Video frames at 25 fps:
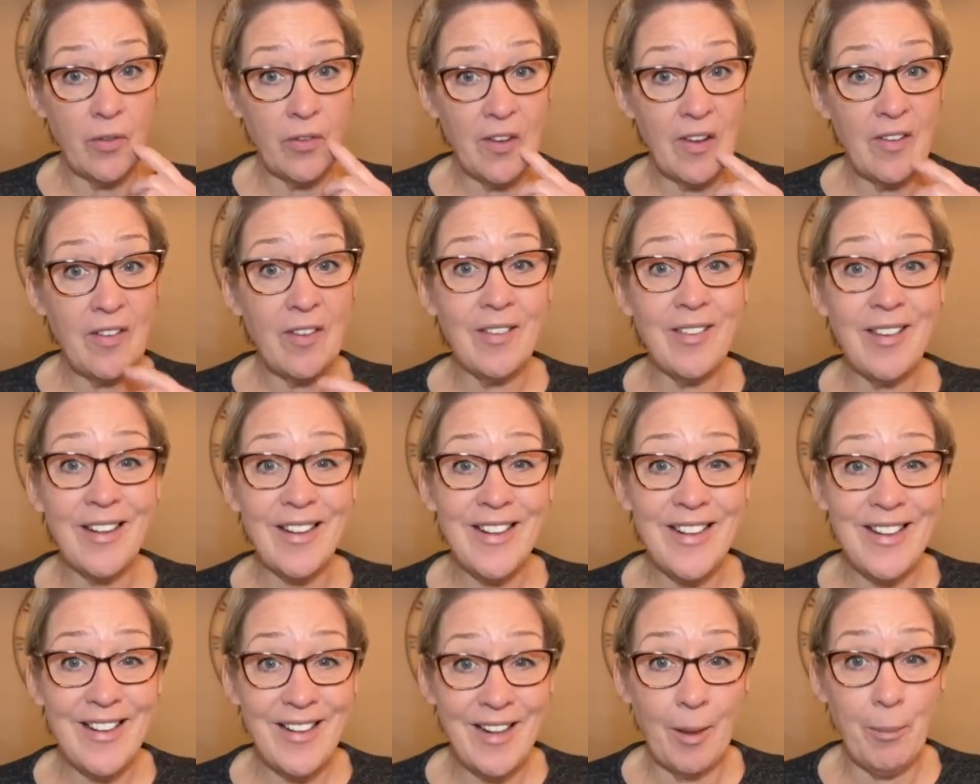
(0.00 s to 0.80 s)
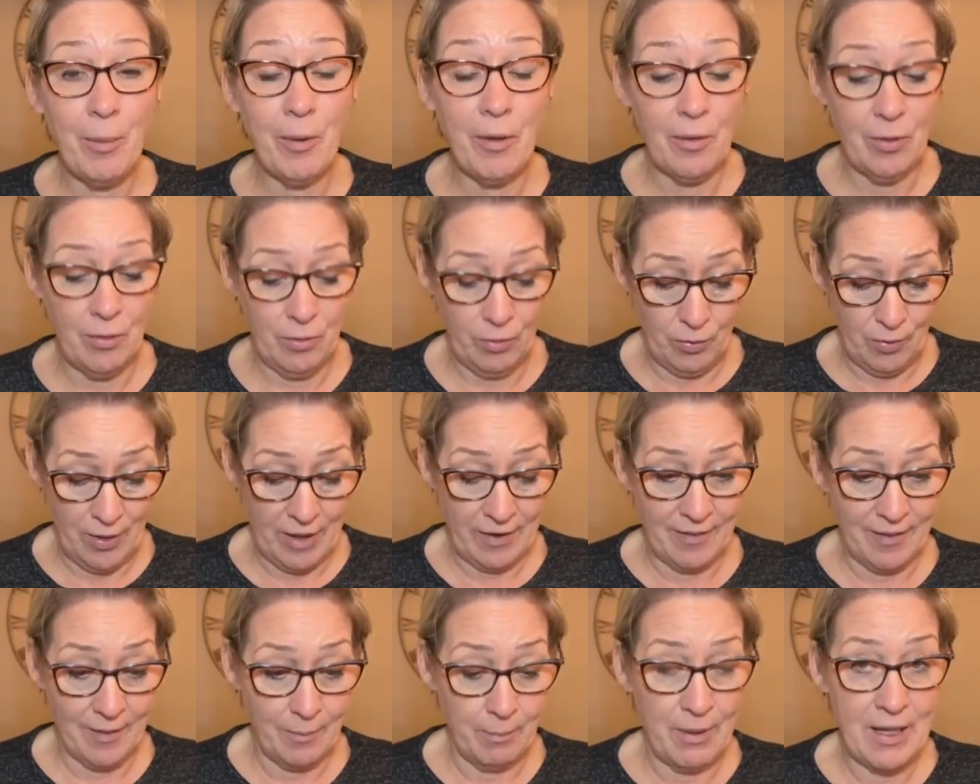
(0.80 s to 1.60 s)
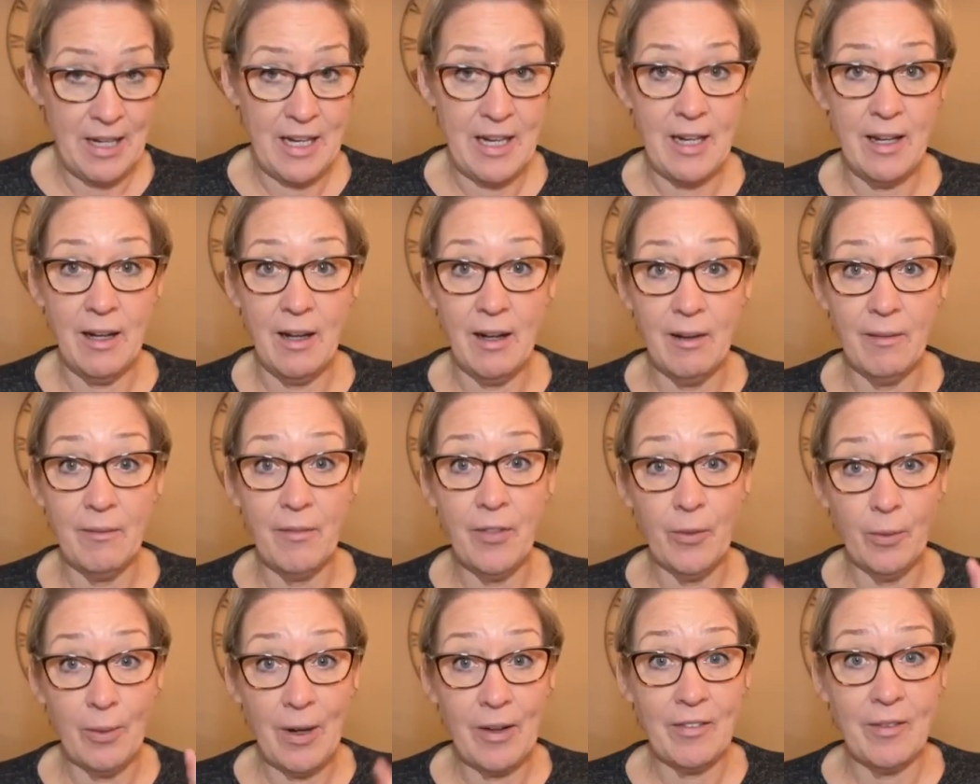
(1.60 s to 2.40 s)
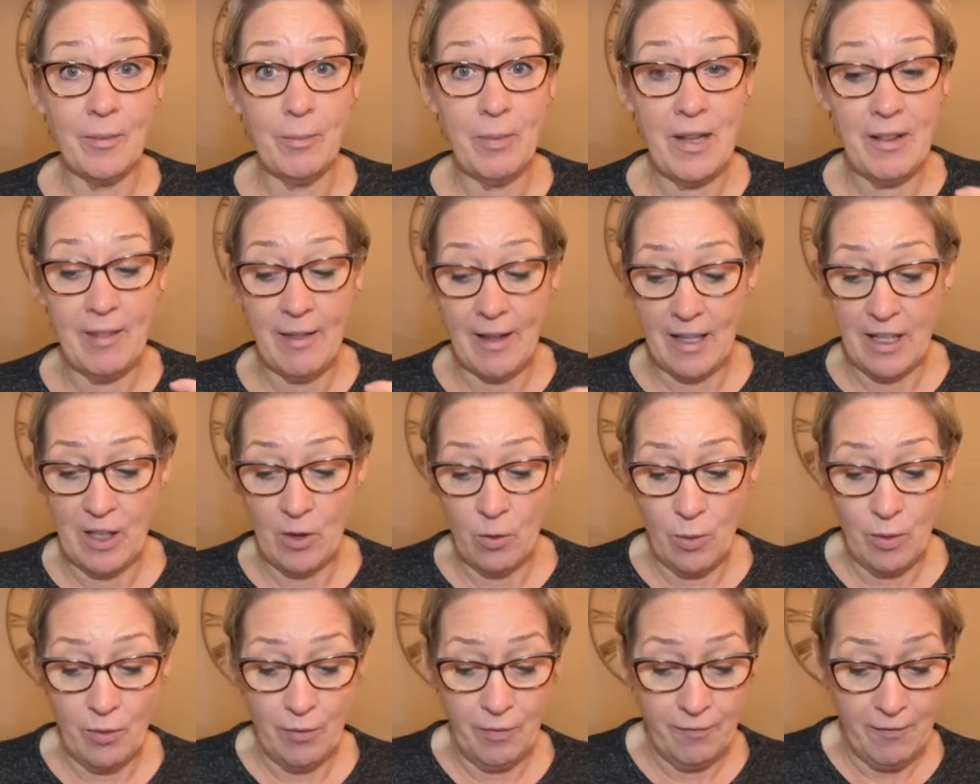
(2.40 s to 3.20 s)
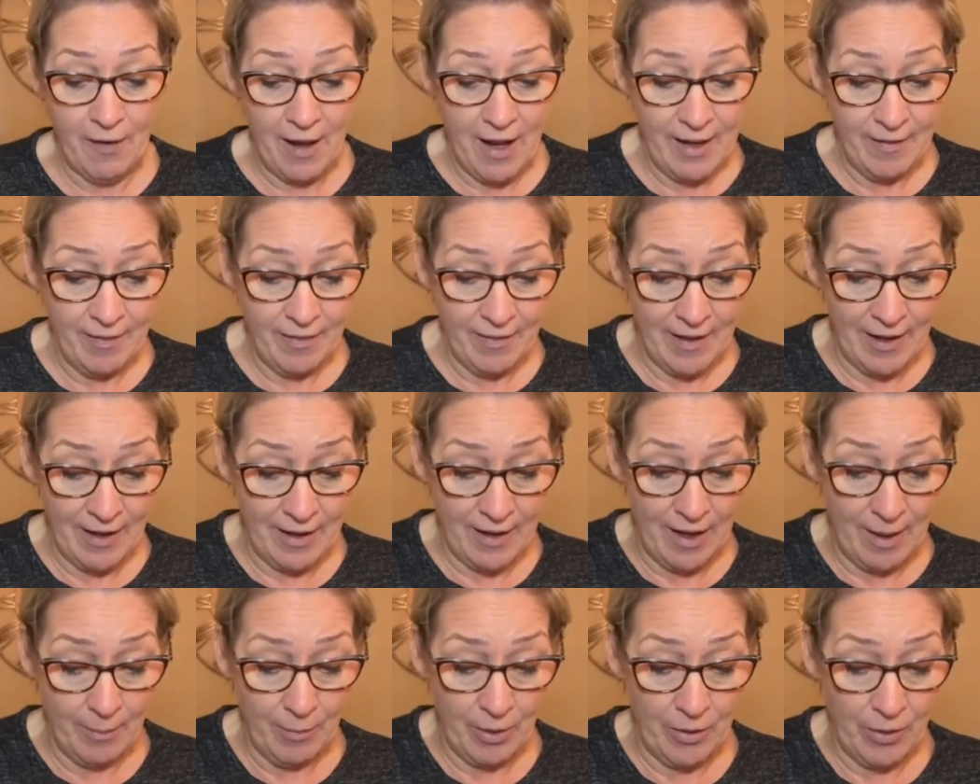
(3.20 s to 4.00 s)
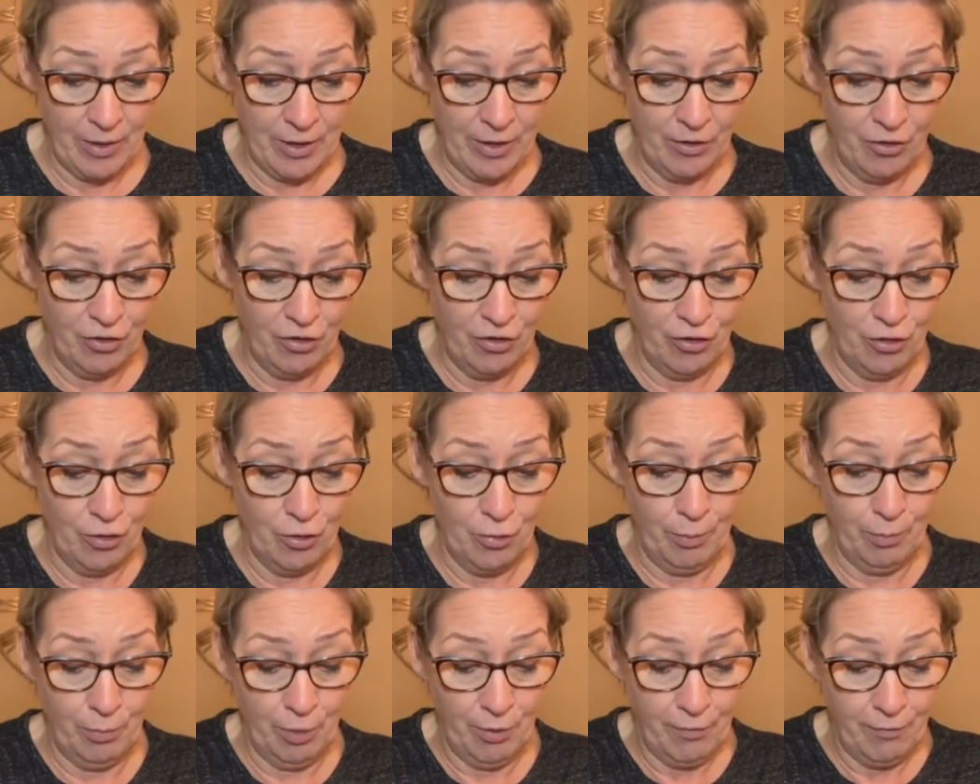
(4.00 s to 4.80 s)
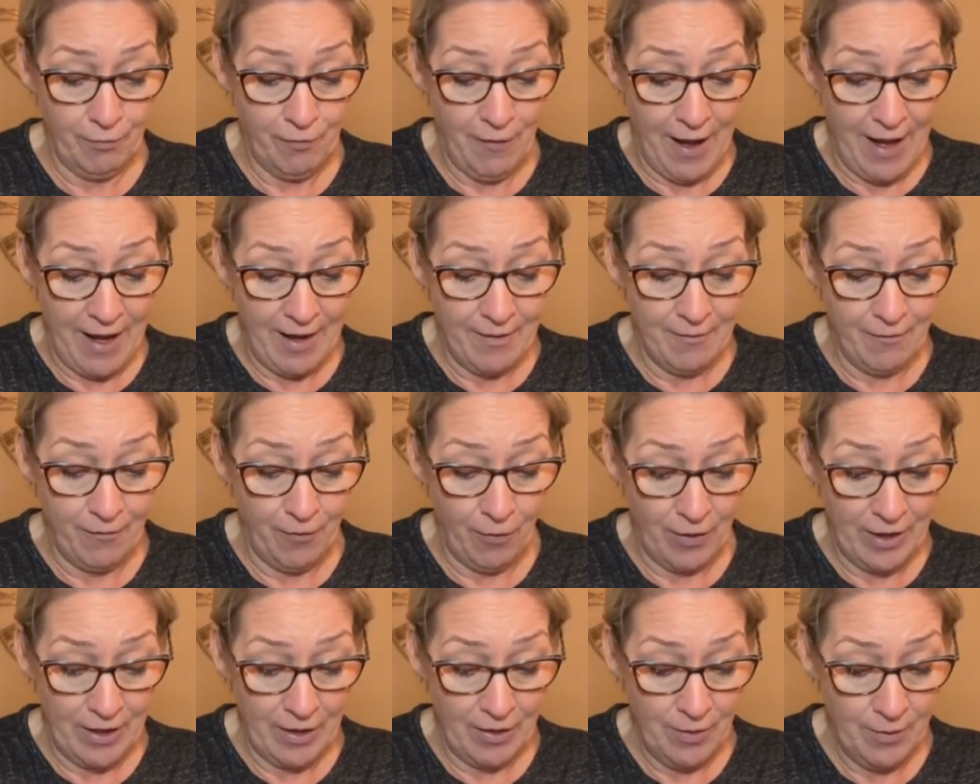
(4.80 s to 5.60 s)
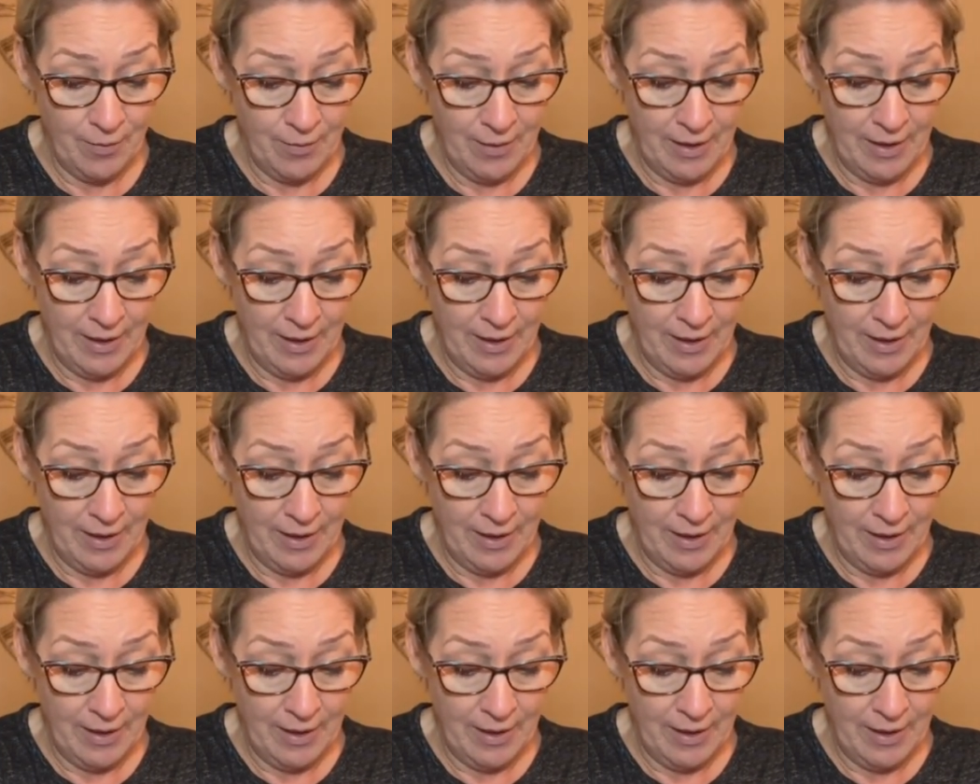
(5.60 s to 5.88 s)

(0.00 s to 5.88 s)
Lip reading: This is a double recipe of the recipe that you will find that I'm going to provide for you.